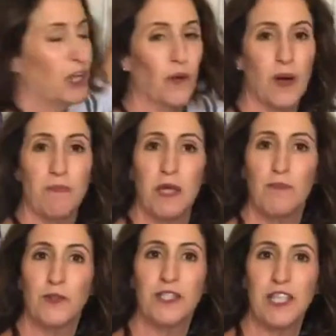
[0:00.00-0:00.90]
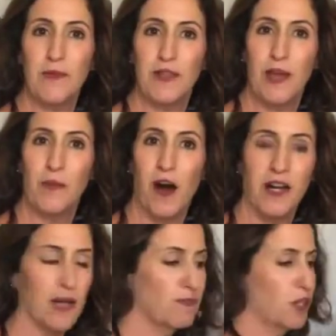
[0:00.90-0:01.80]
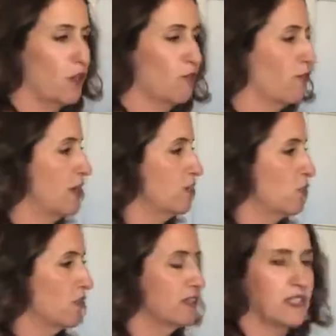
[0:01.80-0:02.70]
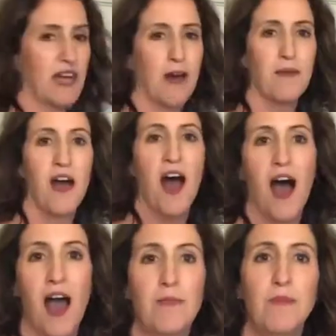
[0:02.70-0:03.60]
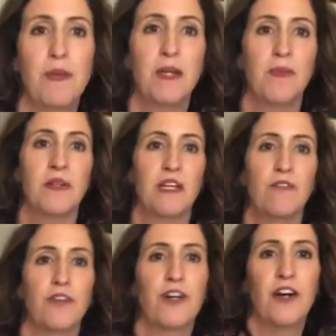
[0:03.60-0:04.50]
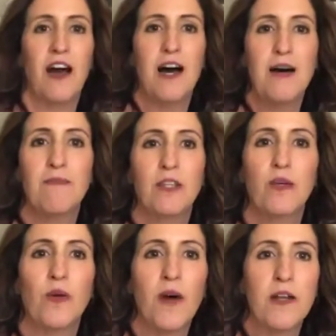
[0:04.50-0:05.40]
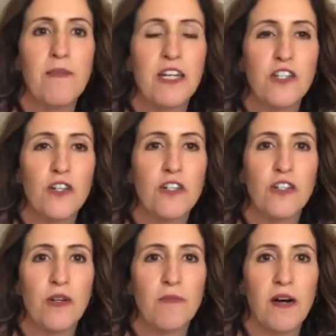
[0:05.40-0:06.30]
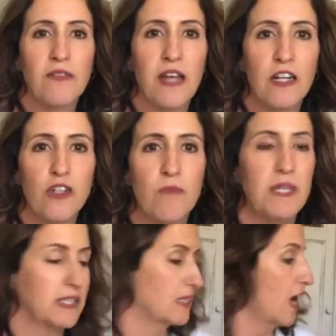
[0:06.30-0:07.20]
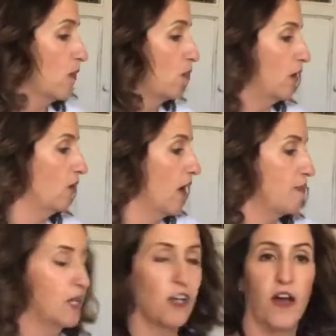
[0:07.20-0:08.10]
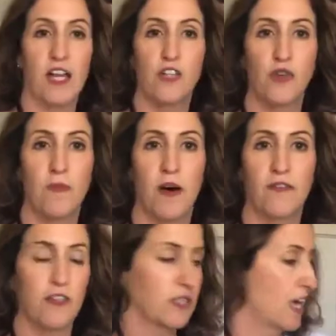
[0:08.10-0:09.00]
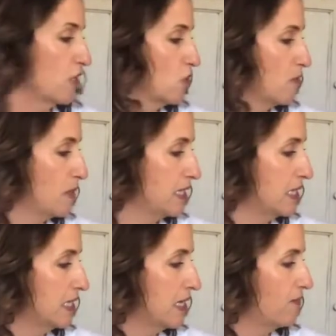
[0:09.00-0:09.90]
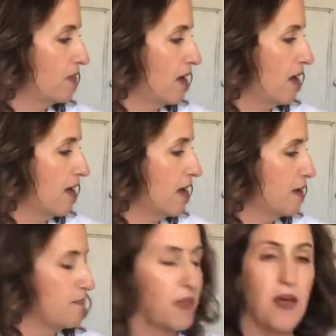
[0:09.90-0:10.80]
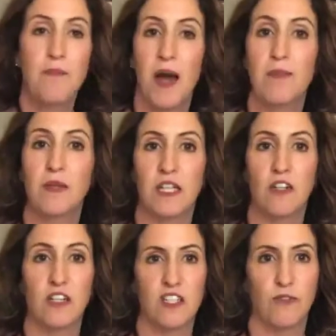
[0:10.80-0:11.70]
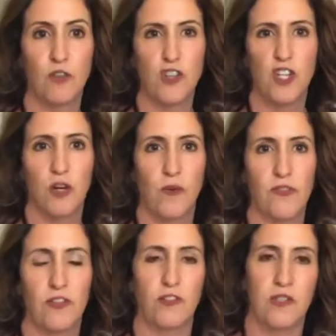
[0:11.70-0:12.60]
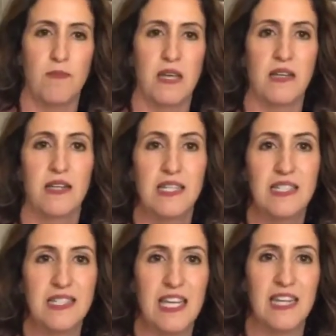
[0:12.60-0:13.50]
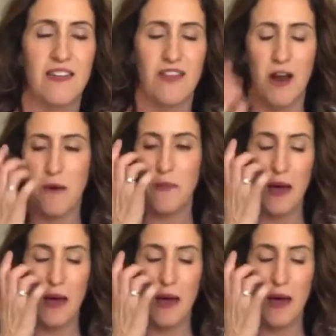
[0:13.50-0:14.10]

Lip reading: know, what people see when they walk up to your front doorstep. I'm a big believer, you will want to make sure to trim off the extra pieces. I will. I'm going to go ahead and trim off those extra pieces of the pipe cleaner, because of course you don't want those to be seen in there.